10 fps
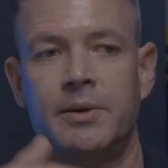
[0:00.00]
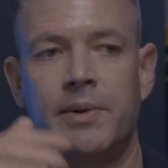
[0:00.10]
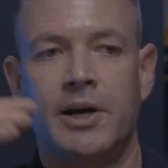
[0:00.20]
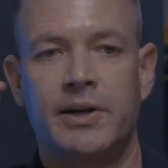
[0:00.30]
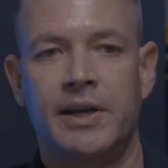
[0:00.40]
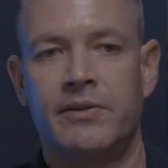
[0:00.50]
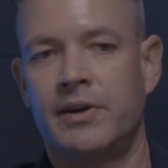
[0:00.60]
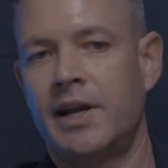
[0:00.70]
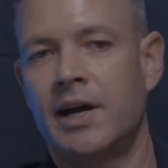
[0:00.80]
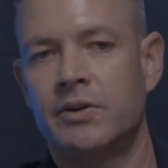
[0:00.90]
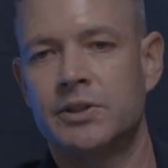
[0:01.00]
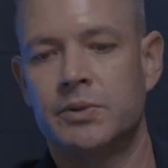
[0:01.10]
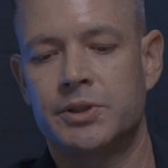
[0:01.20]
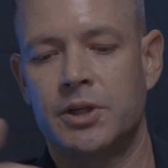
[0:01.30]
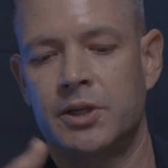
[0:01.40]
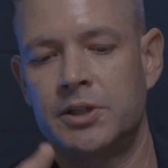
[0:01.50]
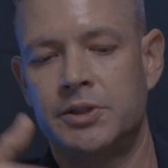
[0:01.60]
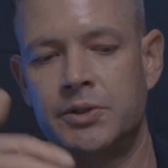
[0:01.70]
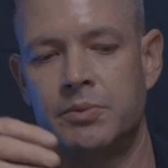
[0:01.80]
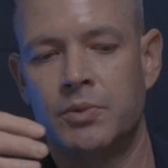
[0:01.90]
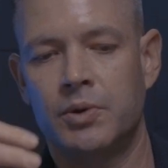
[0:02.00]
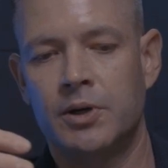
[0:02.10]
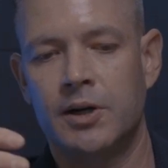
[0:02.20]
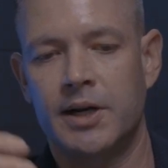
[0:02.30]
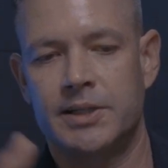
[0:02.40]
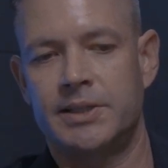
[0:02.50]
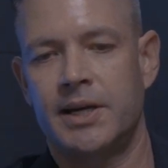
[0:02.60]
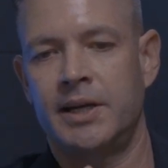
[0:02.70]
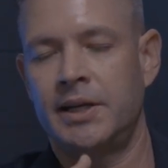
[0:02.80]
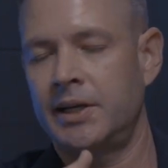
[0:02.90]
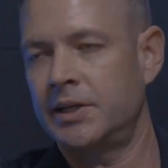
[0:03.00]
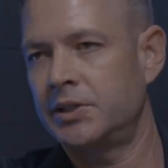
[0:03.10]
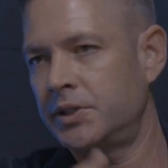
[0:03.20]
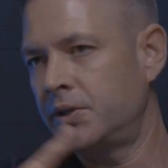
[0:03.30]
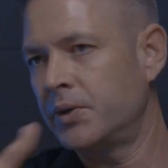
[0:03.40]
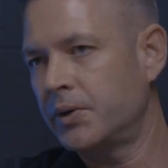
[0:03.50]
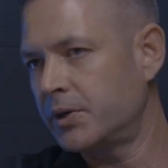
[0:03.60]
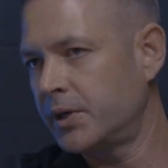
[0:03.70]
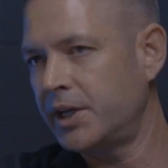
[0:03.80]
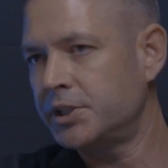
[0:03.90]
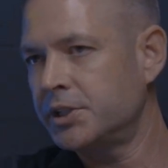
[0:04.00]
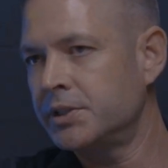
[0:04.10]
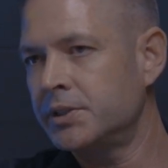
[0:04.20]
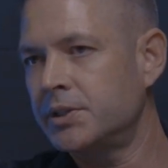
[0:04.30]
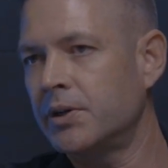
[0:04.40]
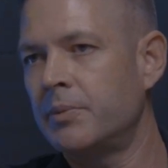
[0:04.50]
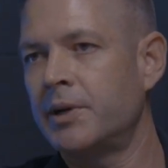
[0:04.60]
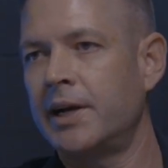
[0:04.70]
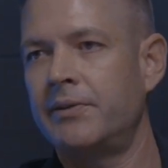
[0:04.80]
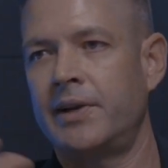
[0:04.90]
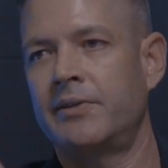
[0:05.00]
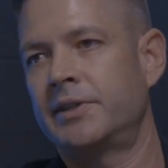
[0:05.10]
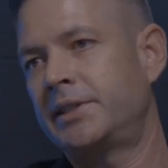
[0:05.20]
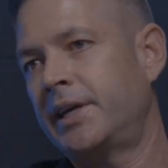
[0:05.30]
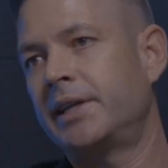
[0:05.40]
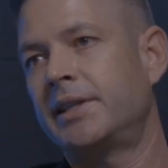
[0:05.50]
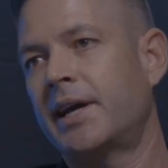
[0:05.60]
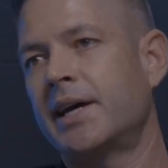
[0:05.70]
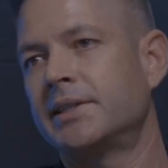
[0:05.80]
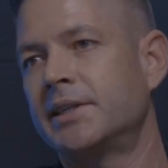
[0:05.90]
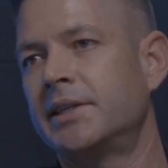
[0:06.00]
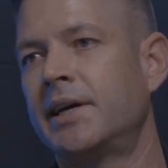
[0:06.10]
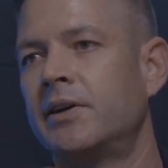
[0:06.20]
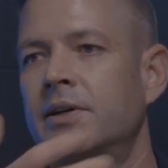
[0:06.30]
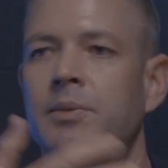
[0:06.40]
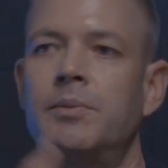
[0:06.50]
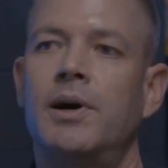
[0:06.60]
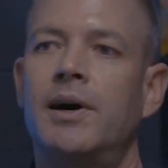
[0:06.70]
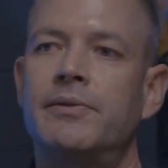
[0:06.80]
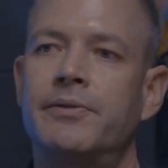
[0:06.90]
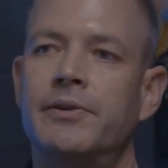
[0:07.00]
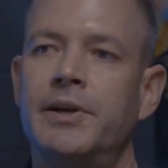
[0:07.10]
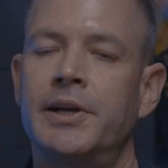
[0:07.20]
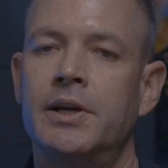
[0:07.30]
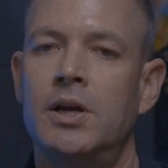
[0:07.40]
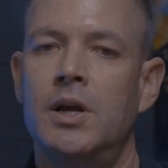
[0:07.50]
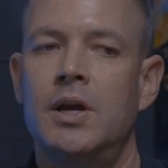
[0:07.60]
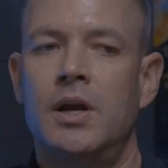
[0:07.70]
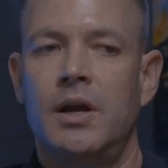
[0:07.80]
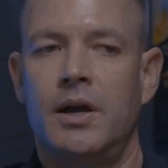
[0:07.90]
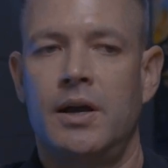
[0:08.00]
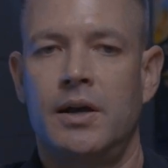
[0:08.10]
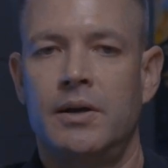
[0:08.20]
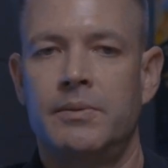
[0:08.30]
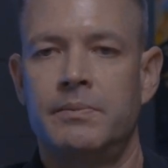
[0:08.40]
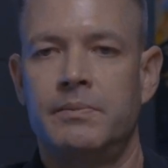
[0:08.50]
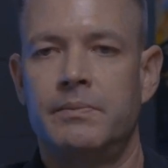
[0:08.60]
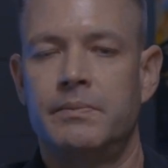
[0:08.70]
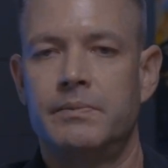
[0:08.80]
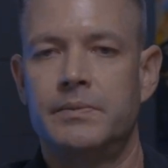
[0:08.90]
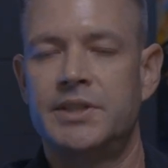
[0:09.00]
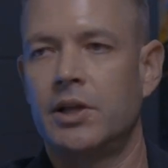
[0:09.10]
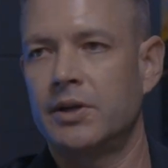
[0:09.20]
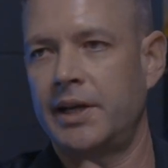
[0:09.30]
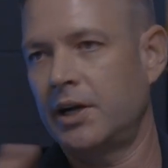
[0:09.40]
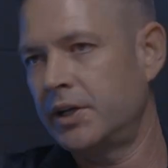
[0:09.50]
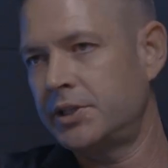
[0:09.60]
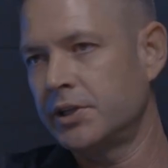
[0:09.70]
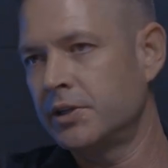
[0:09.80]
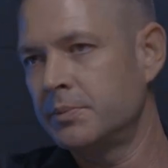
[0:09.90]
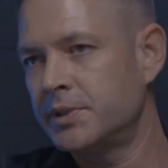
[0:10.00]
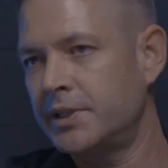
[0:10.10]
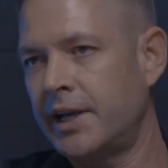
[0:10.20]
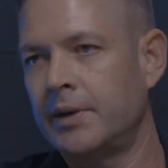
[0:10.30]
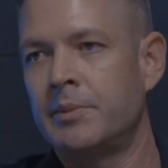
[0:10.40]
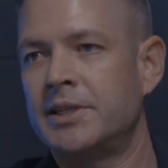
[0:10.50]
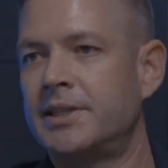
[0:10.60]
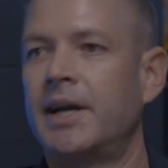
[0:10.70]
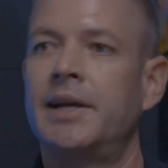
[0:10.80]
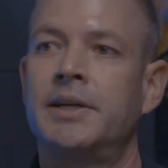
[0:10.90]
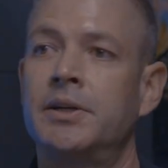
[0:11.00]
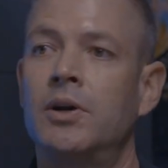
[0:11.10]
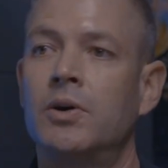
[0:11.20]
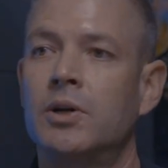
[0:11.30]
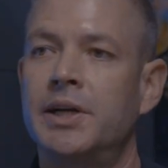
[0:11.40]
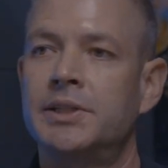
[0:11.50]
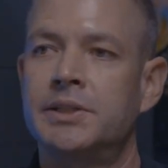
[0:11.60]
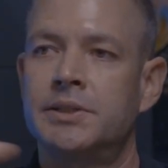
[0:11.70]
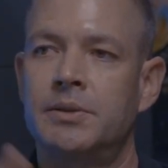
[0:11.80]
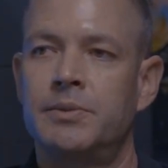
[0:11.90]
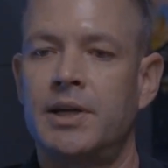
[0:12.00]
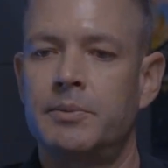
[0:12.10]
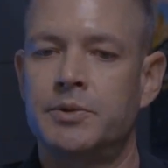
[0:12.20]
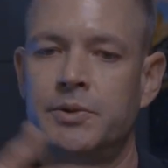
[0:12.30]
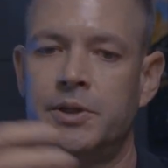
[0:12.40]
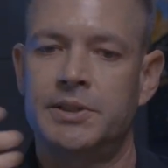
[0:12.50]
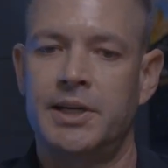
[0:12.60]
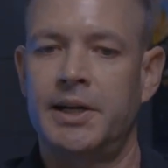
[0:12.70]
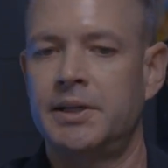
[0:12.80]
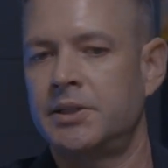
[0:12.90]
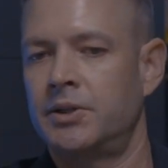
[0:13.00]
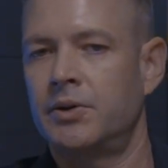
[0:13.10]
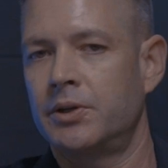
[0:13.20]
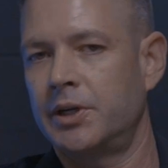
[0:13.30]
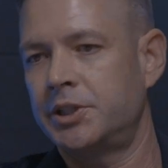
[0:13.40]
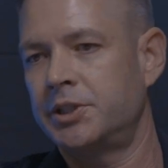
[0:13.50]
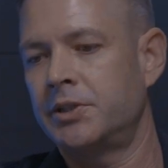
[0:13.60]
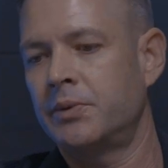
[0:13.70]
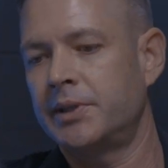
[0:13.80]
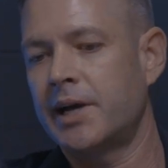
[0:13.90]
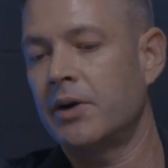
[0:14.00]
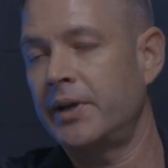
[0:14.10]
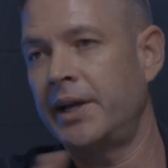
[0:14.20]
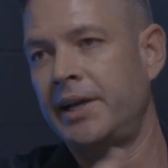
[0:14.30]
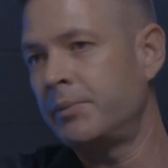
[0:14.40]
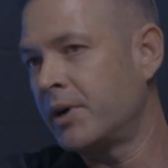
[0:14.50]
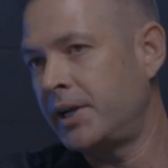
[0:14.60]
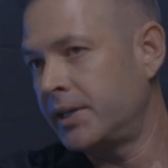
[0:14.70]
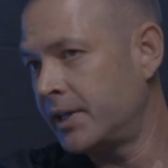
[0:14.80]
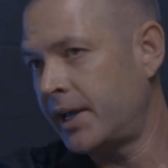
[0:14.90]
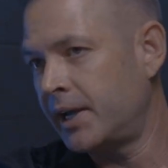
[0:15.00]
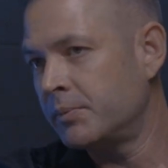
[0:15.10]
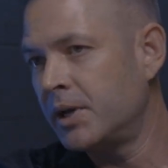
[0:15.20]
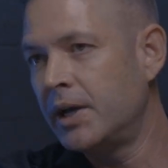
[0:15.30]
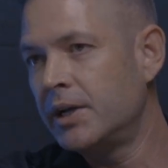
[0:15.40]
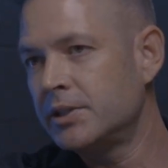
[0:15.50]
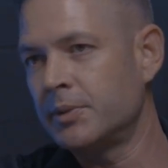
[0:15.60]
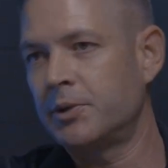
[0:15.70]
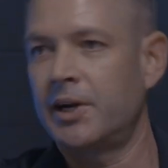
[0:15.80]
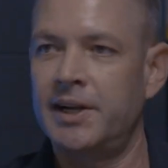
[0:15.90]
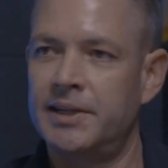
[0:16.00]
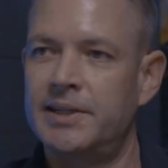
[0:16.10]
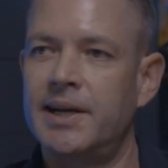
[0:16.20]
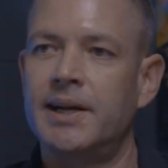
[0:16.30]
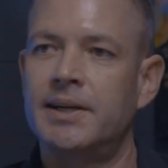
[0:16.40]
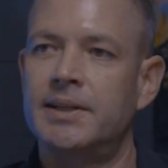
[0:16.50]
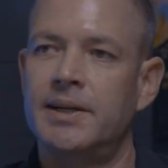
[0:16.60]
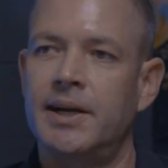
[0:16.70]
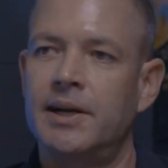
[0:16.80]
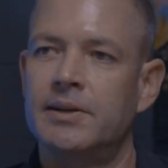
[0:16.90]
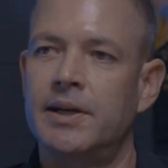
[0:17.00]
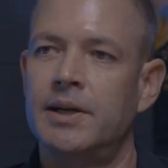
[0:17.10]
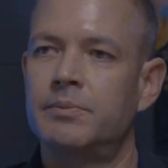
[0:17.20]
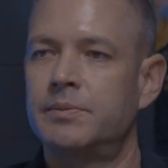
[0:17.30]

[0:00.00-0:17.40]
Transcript: about even now is we're starting to do more assigning into note creation. So I'm not even having to take the asset down, and I'm offering seller carry terms, and I'm assigning into note creation. Sometimes we're assigning into note creation without any money in the game. So I'm creating debt out of thin air that I'm